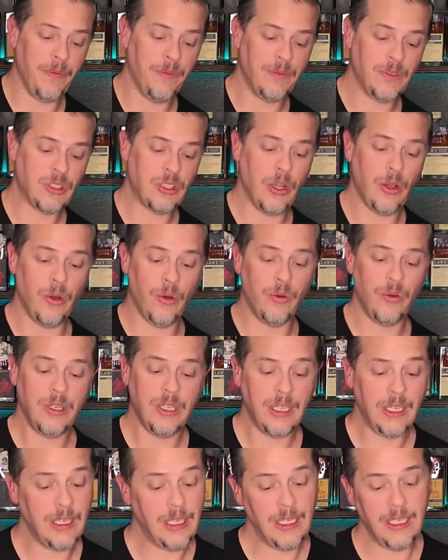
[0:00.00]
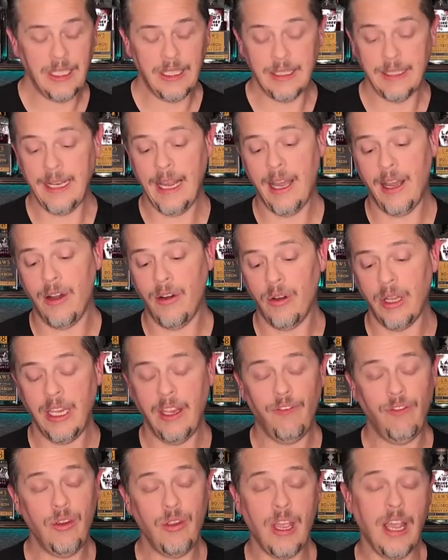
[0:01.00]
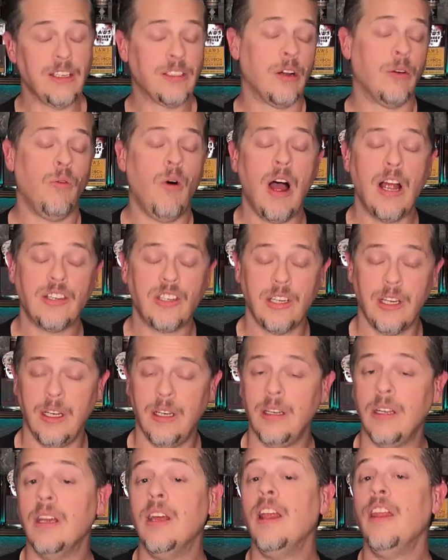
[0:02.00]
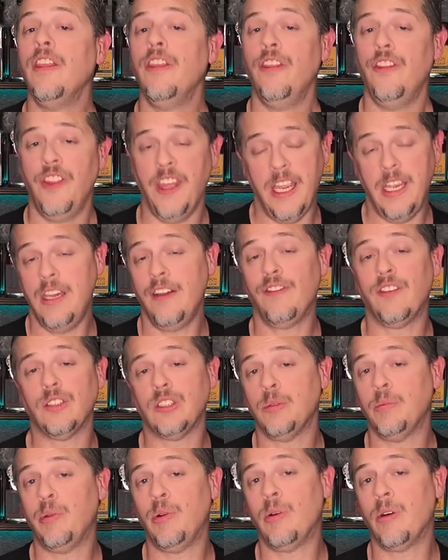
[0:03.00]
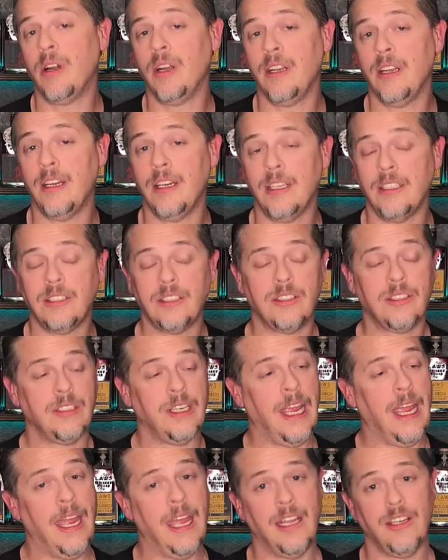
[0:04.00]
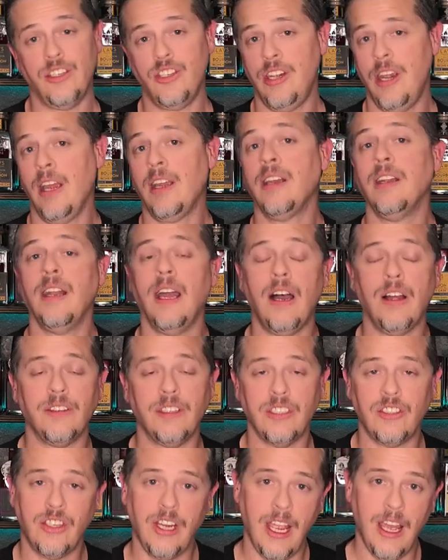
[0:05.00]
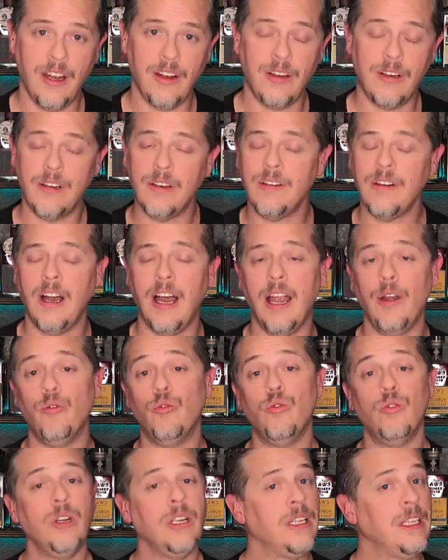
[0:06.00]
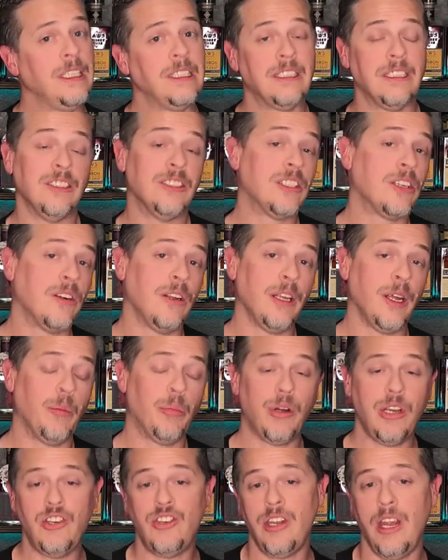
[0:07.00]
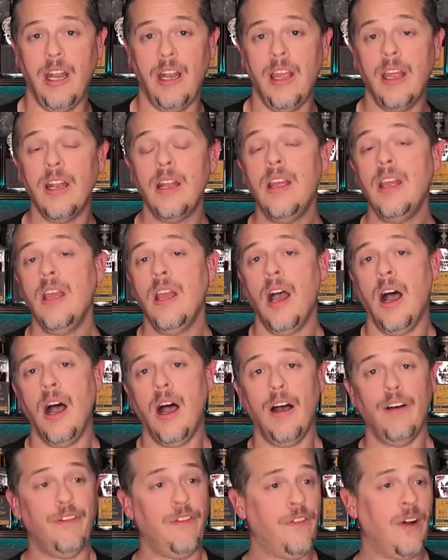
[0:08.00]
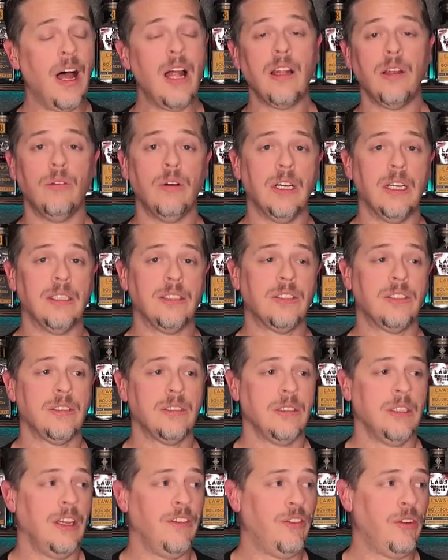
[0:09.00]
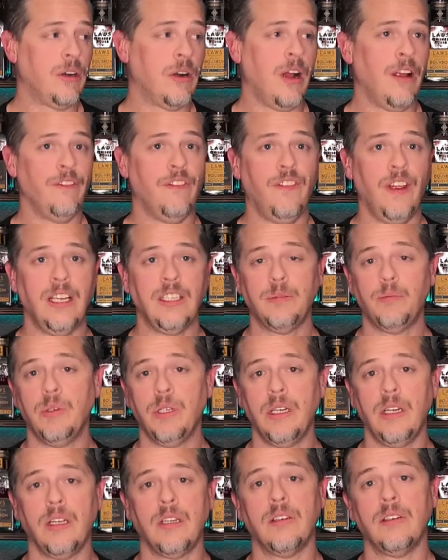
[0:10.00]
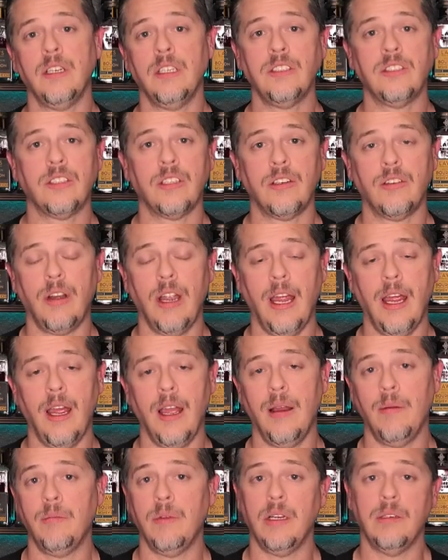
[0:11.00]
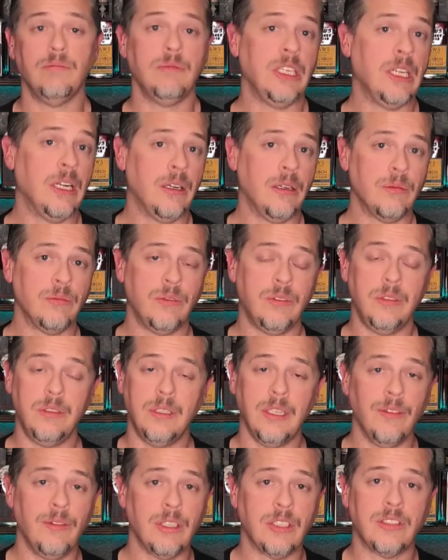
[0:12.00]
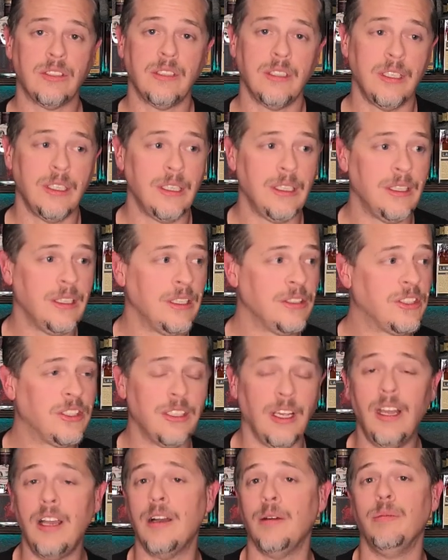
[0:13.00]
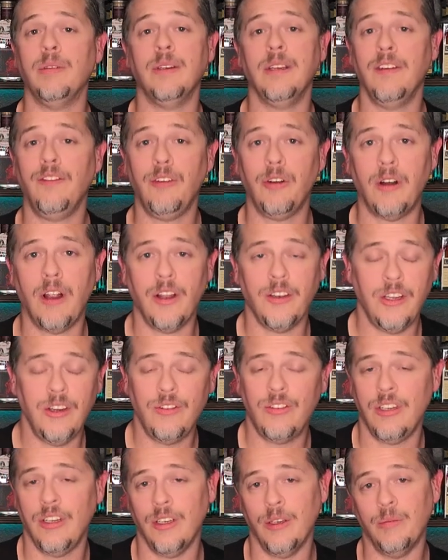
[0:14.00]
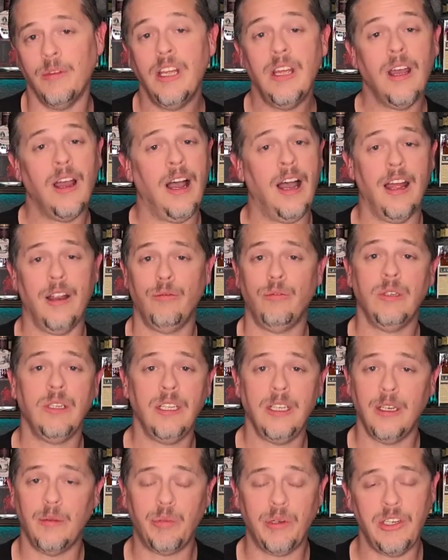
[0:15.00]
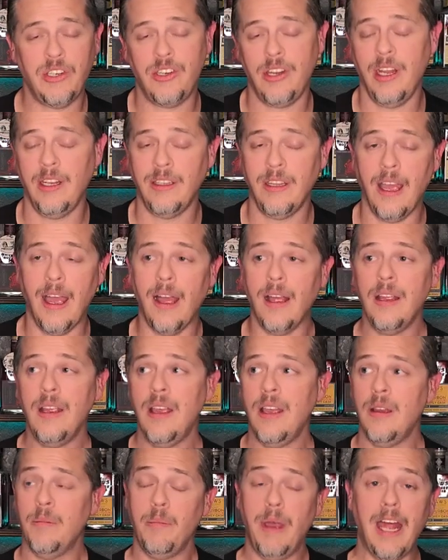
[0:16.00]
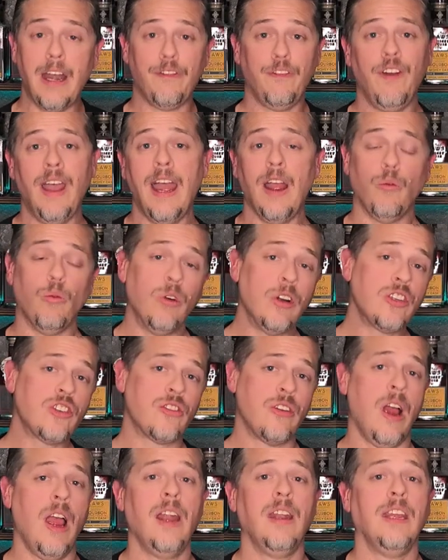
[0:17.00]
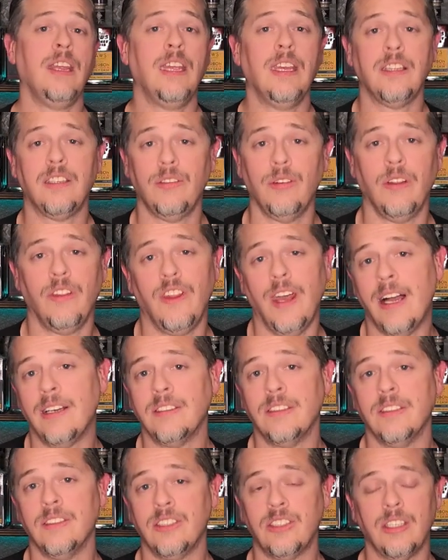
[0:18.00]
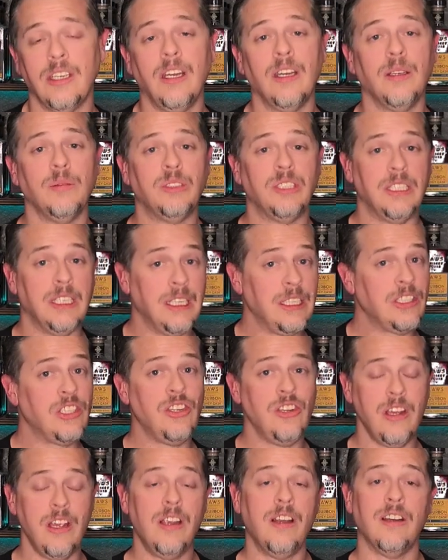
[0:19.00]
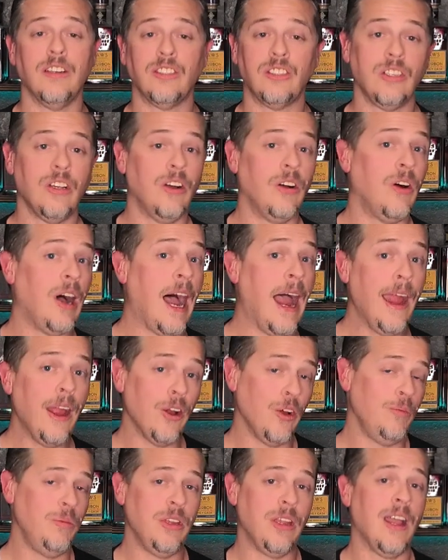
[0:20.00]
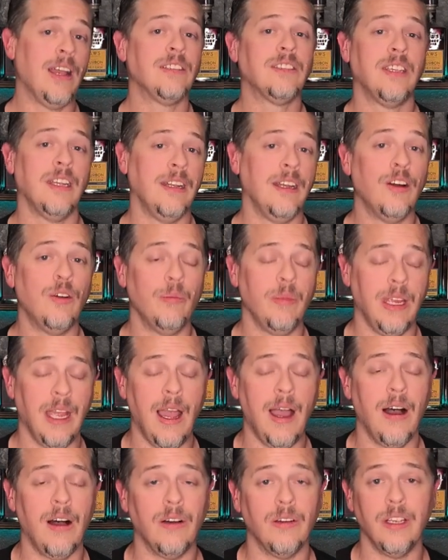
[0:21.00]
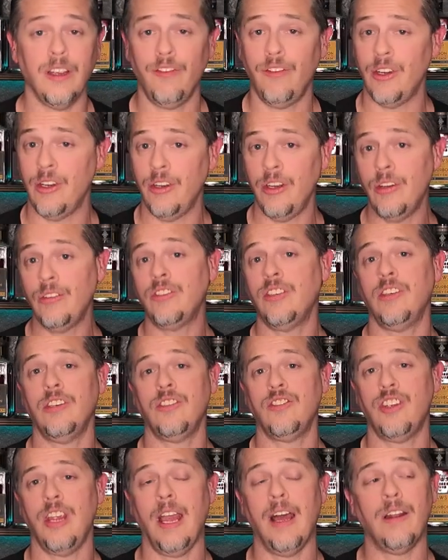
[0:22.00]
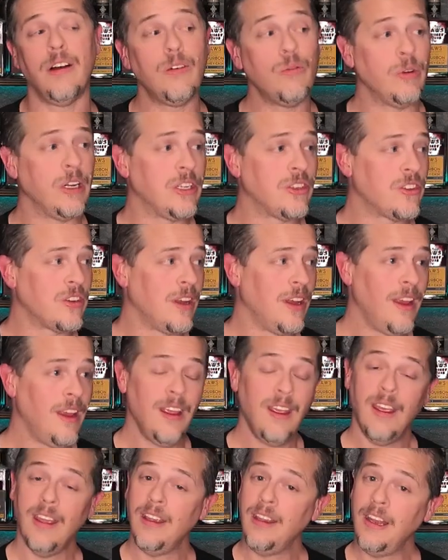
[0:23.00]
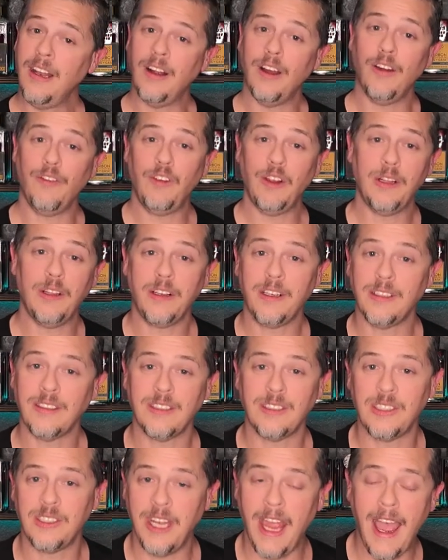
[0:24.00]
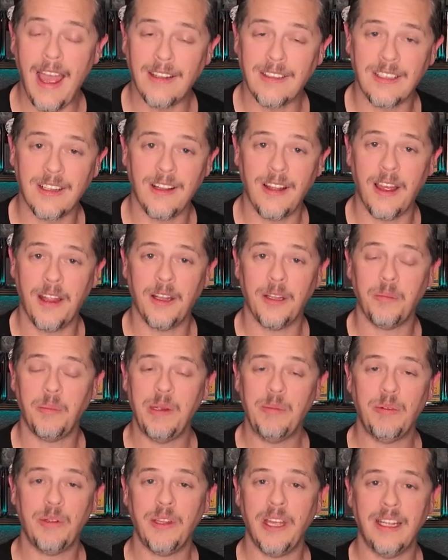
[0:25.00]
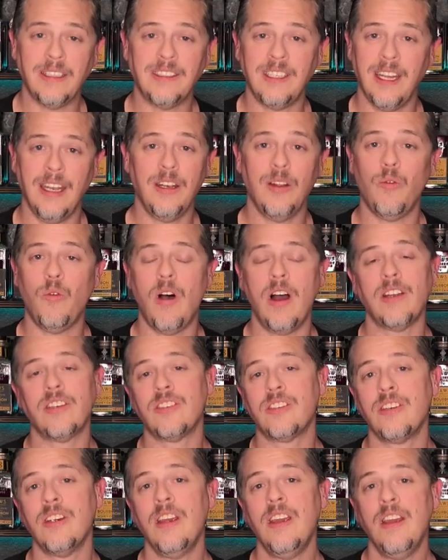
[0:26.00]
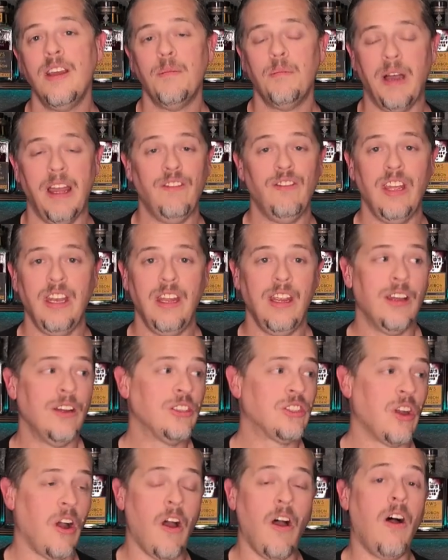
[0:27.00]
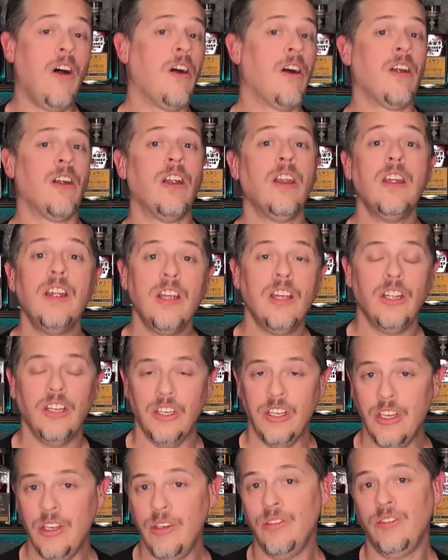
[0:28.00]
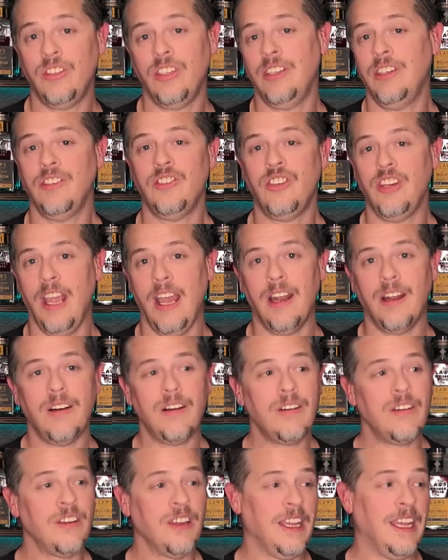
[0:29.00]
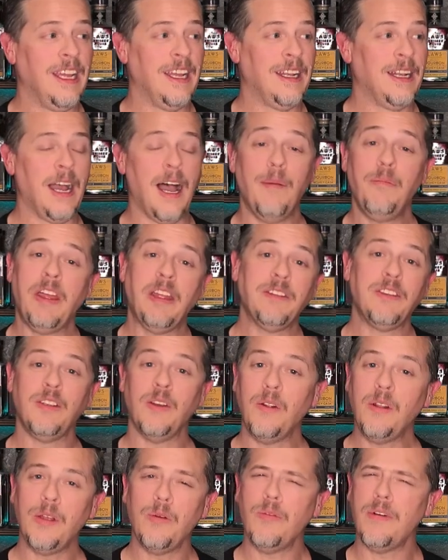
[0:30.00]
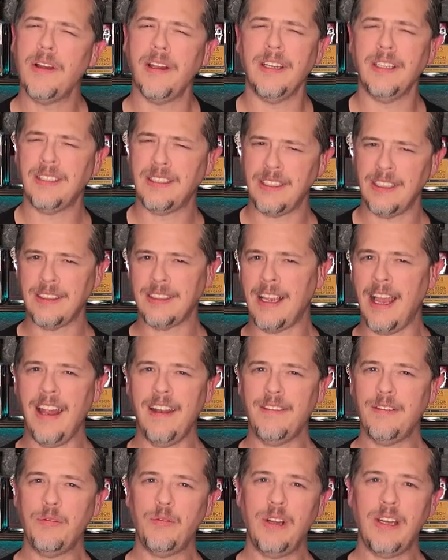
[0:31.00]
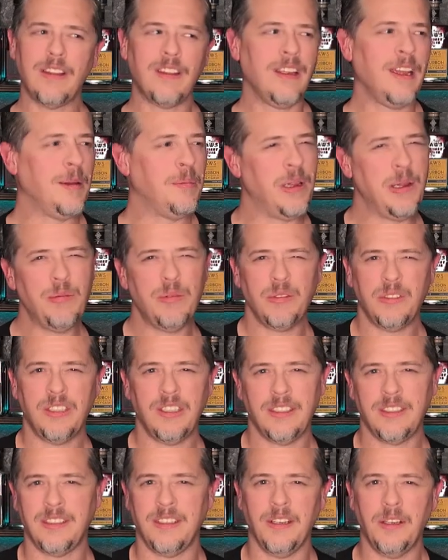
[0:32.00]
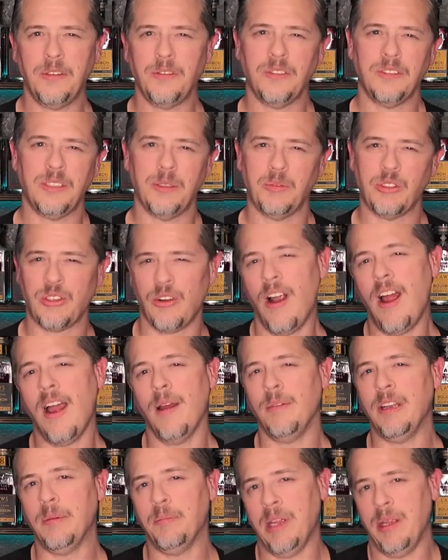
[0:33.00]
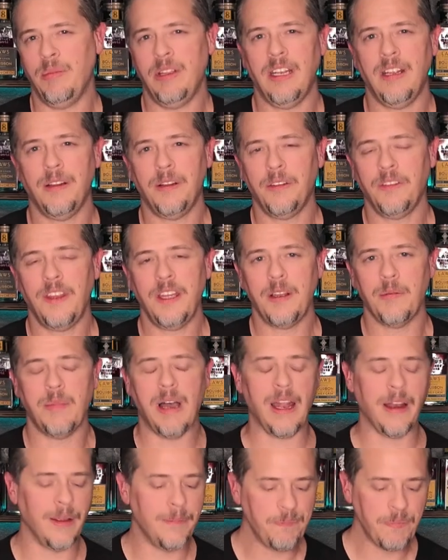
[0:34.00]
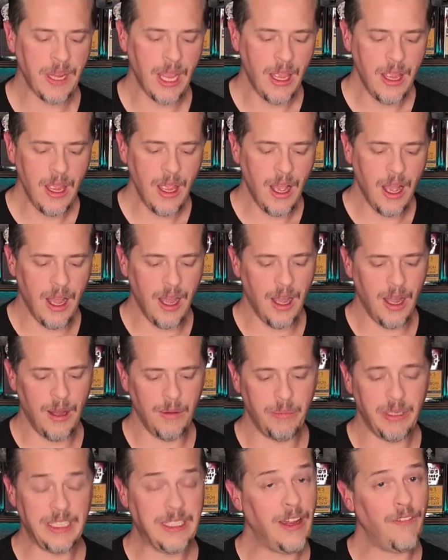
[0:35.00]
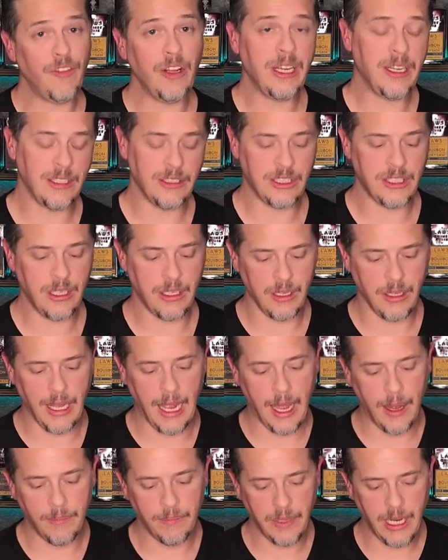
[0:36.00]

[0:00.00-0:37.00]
So now, if you guys are watching, thank you for supporting us and checking out the channel. I really sincerely appreciate it. Follow us if you're on Facebook or Instagram. You know, give us a sub if you're on YouTube. I really appreciate that. Matter of fact, we're trying to get to 1,000 subs this year, so I hope you guys can help me out. If you're new to the channel, which, you know, if you look at the stats, a lot of the people that tend to watch my videos are new to the channel, and I'm not the only one. It's kind of a weird thing. People just don't subscribe. Maybe they don't think about it. But definitely consider that.